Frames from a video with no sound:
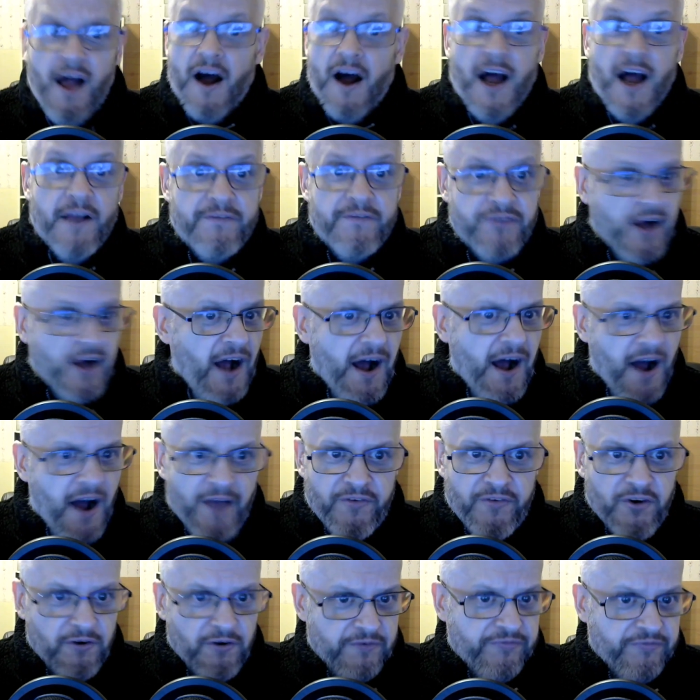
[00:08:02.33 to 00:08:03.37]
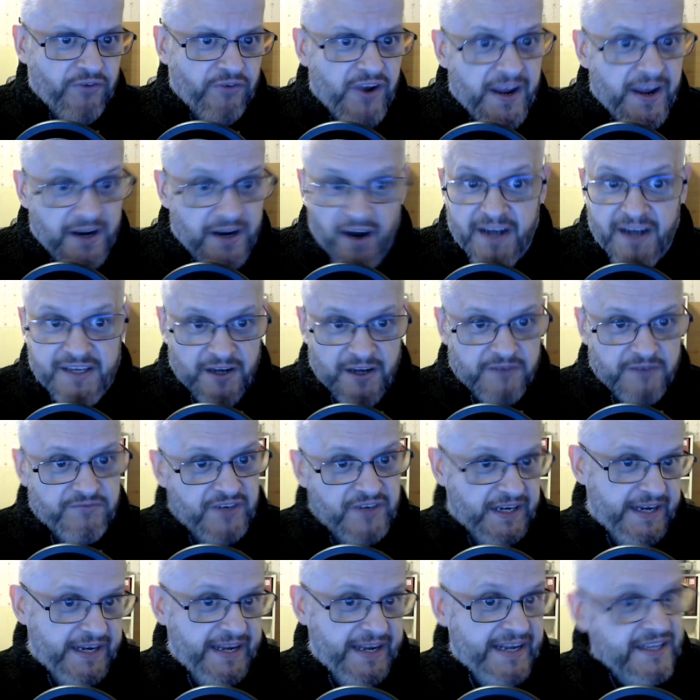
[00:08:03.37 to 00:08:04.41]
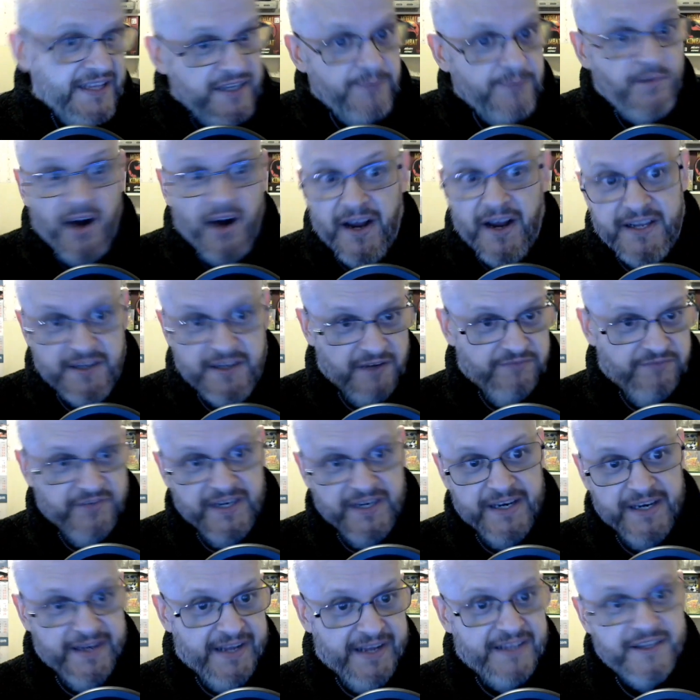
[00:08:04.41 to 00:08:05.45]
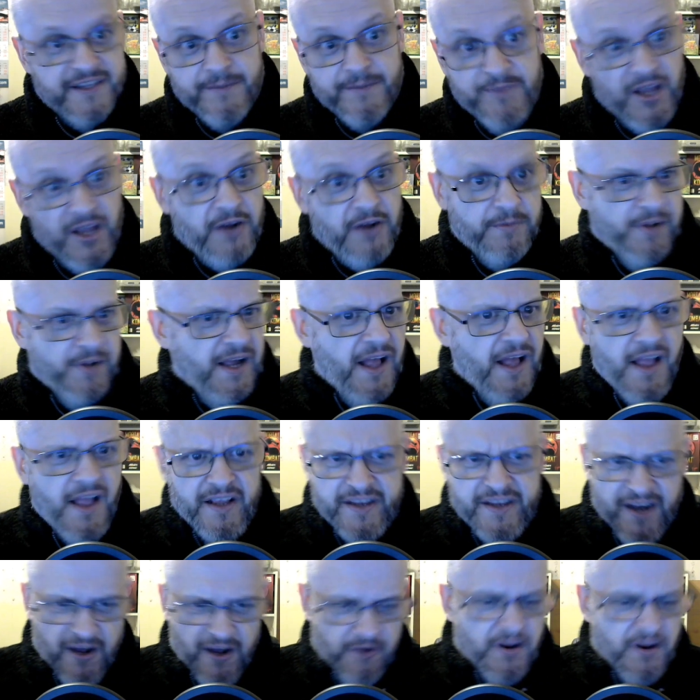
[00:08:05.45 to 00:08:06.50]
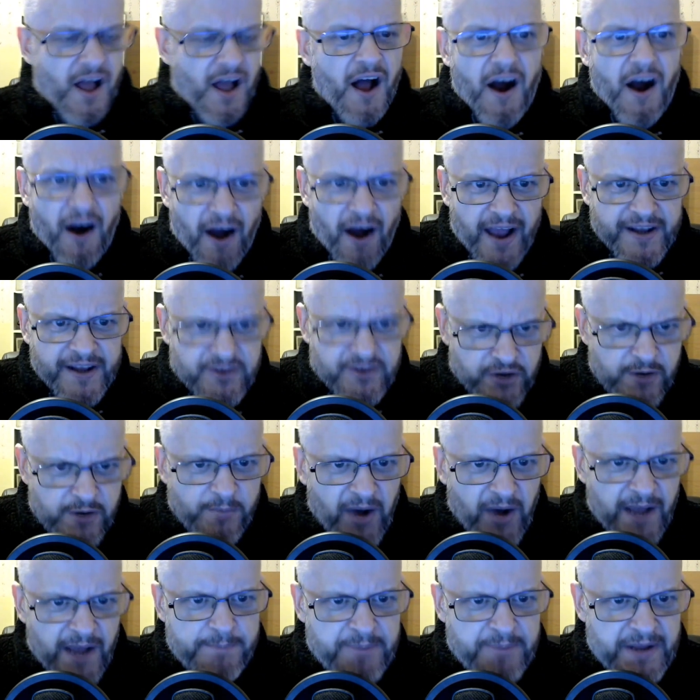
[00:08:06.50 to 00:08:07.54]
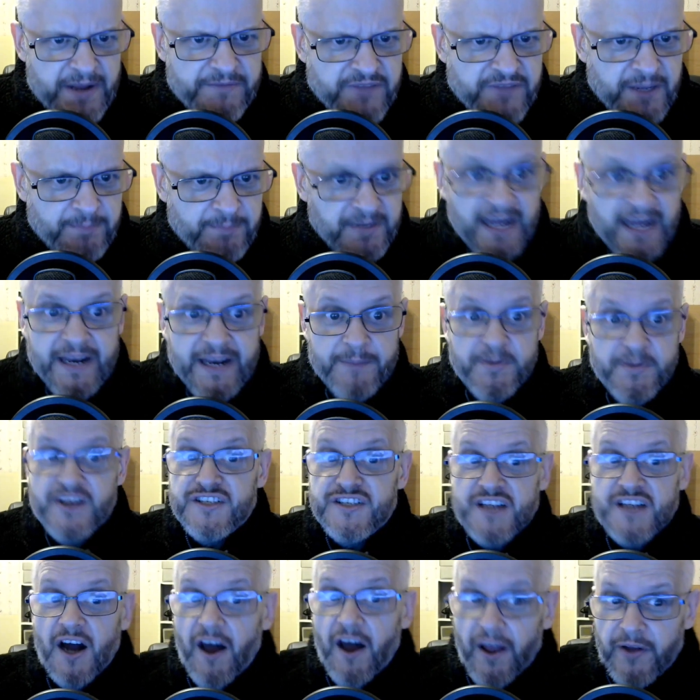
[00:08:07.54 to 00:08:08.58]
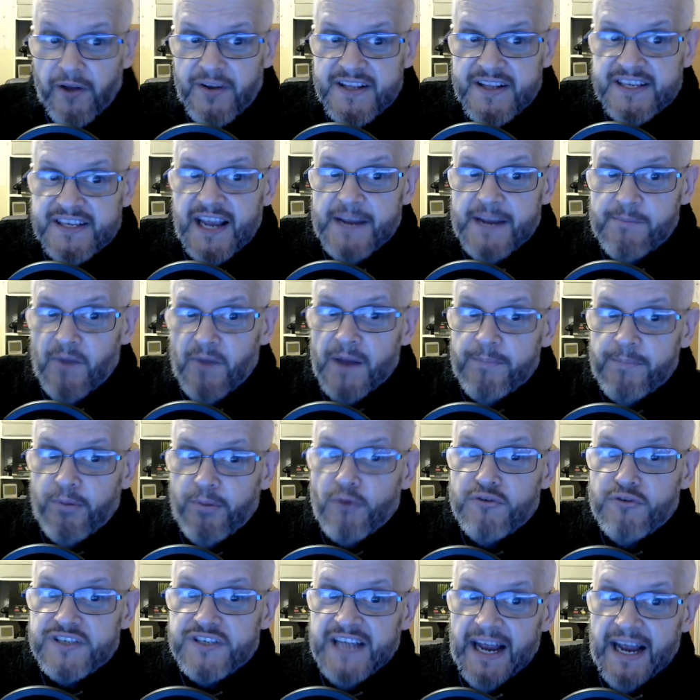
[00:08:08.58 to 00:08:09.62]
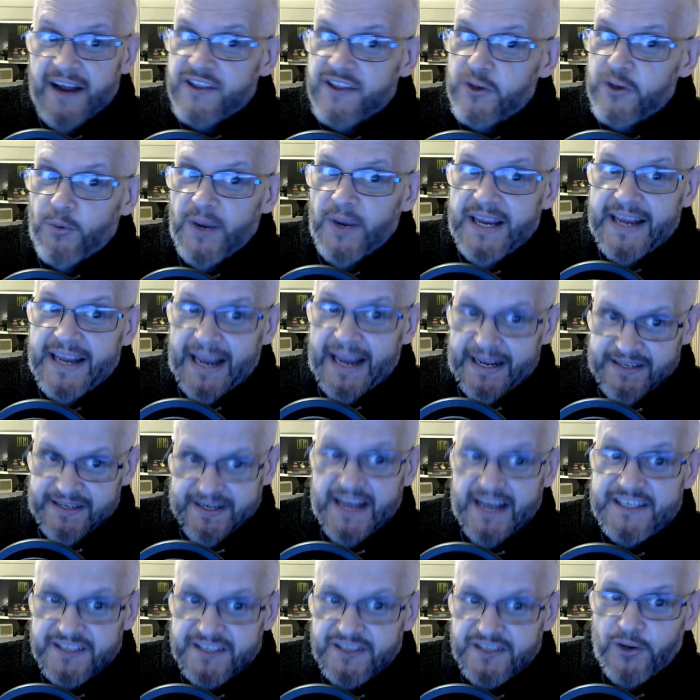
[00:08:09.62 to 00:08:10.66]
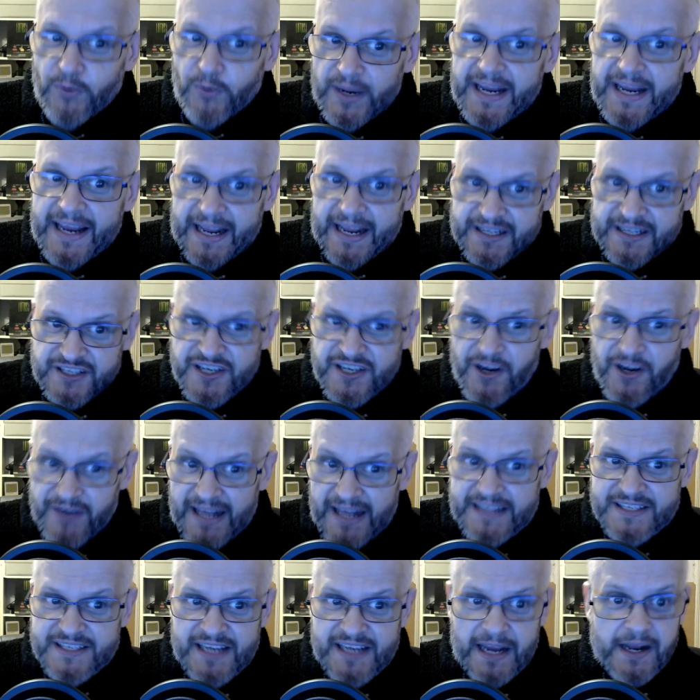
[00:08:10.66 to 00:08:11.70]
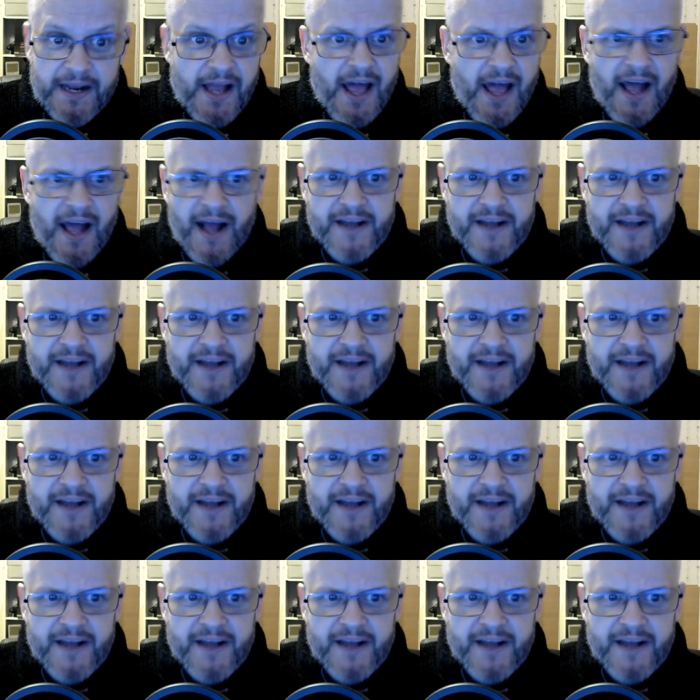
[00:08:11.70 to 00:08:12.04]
I've got 3 and I don't really need them. No, but I do my bit for the planet because I only take my Porsche out at the weekend. Yes, at the weekend. So that's it.